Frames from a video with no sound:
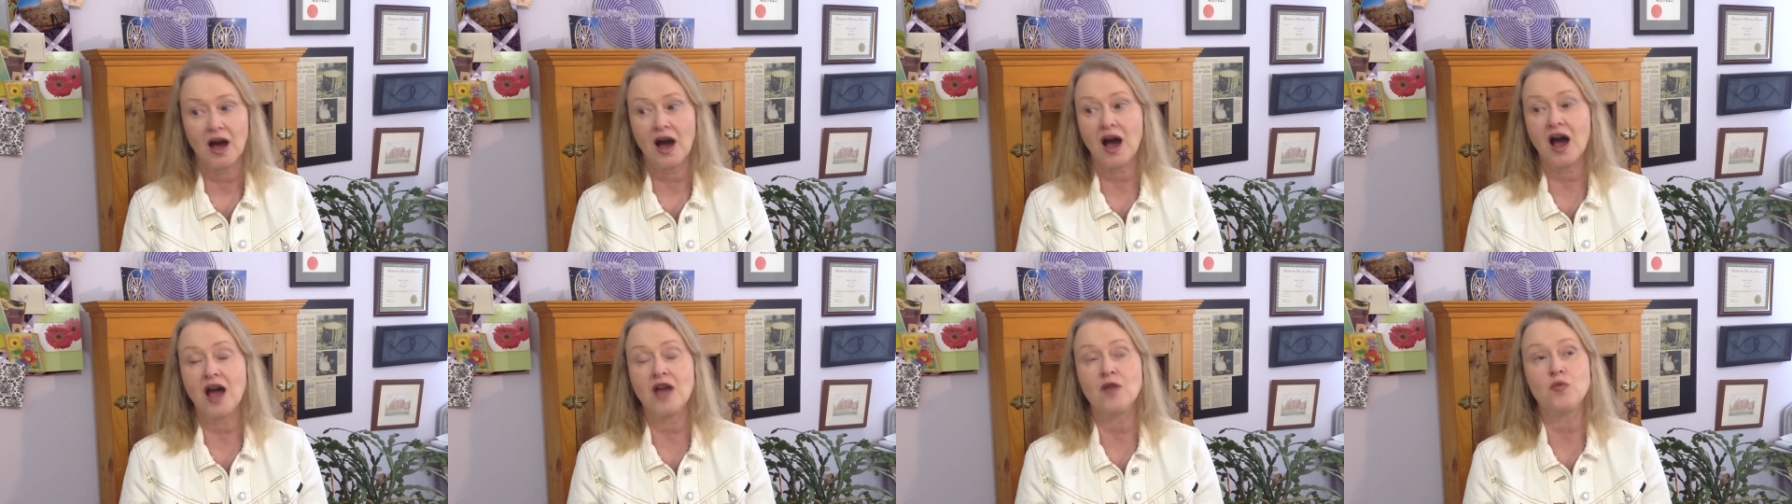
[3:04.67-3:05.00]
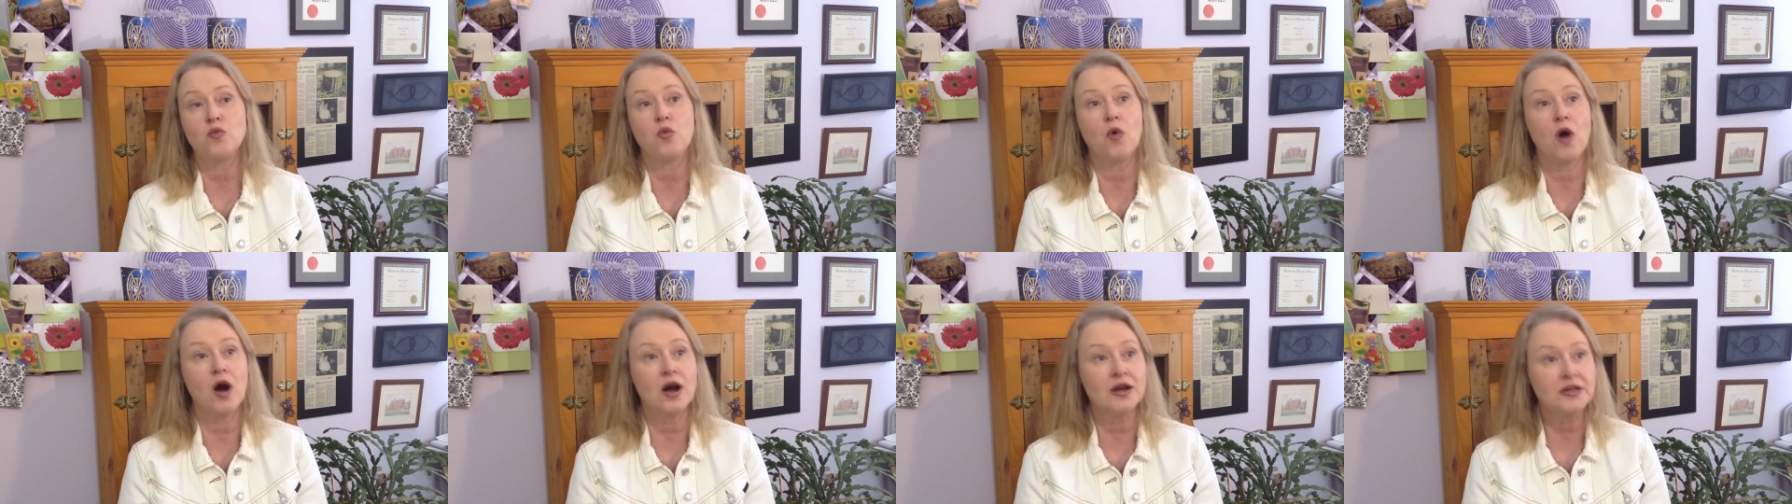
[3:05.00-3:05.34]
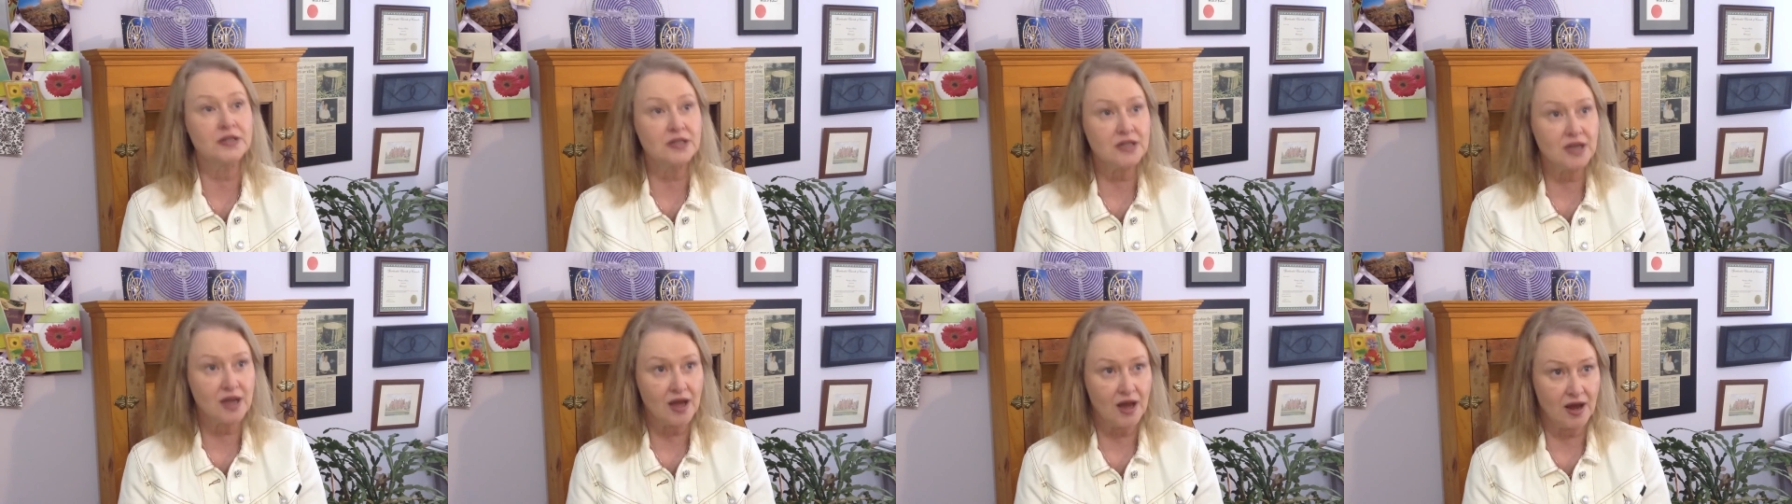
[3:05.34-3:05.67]
I
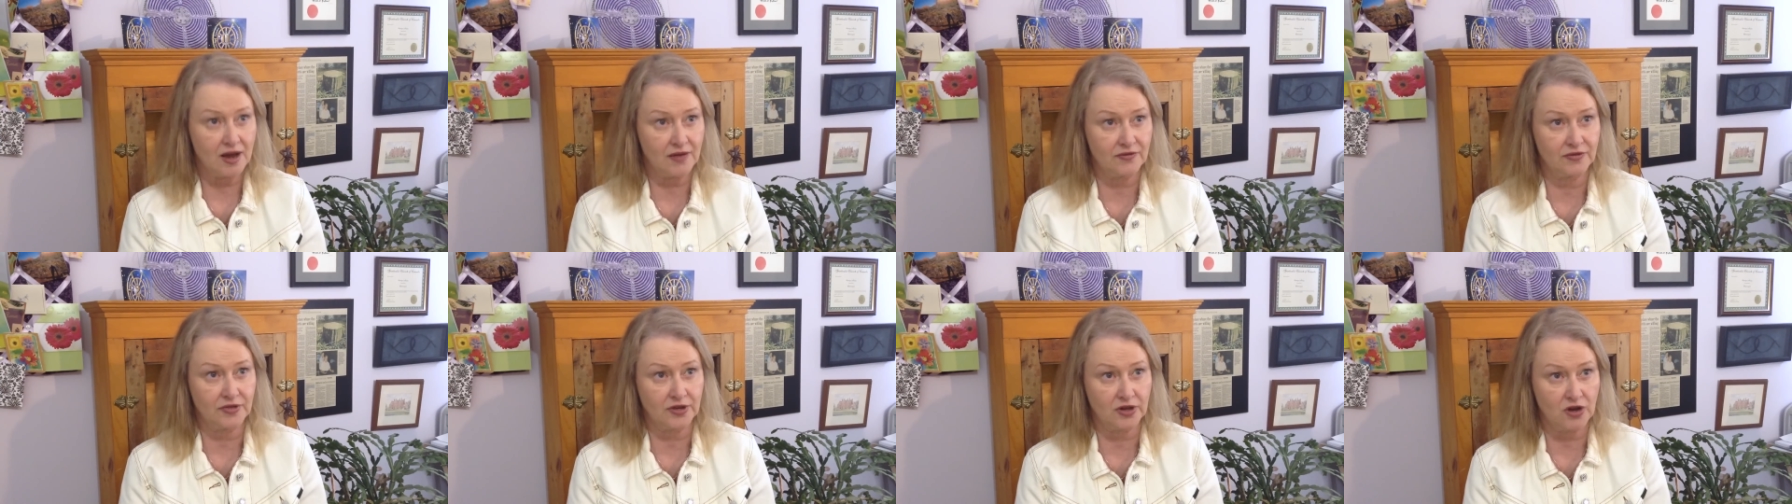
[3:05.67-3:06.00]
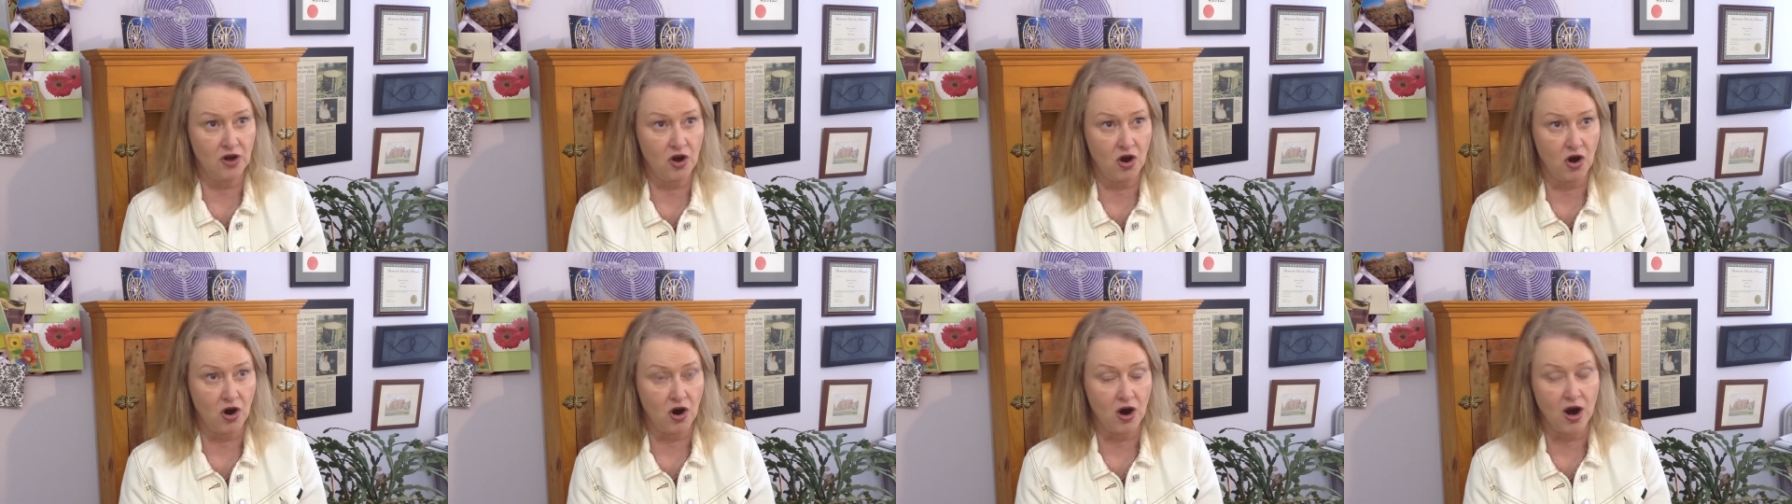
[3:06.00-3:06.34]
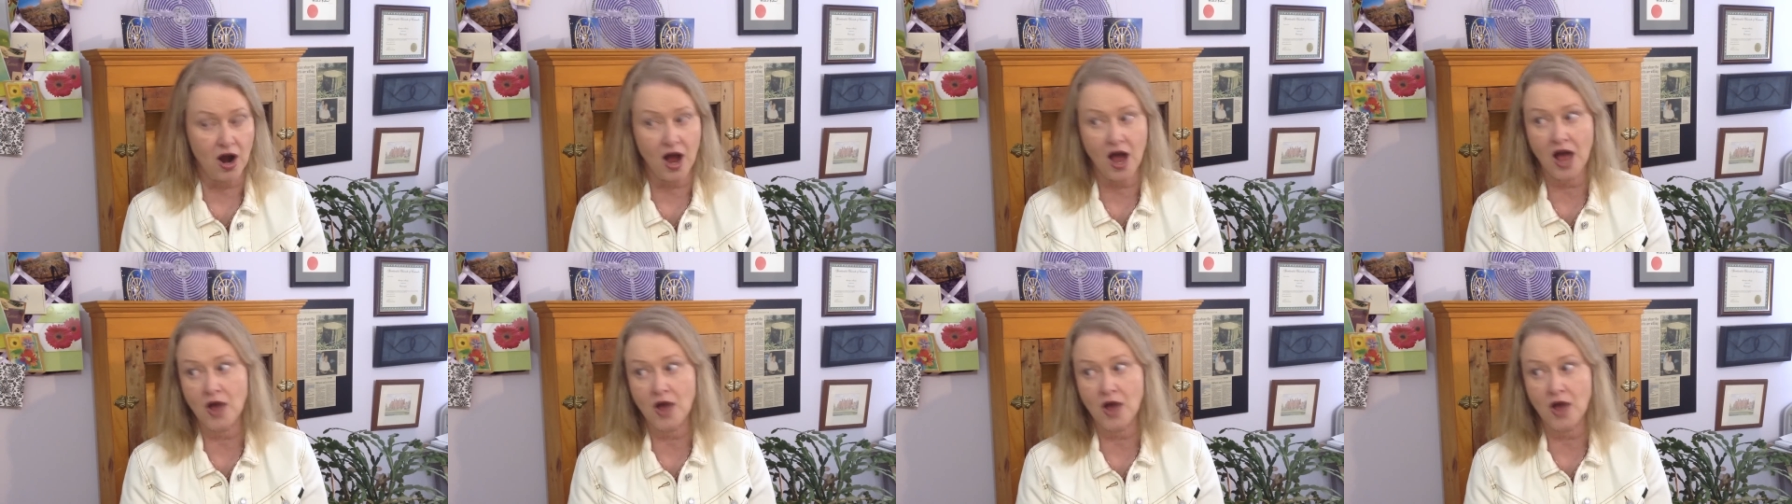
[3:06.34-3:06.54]
want to have the car.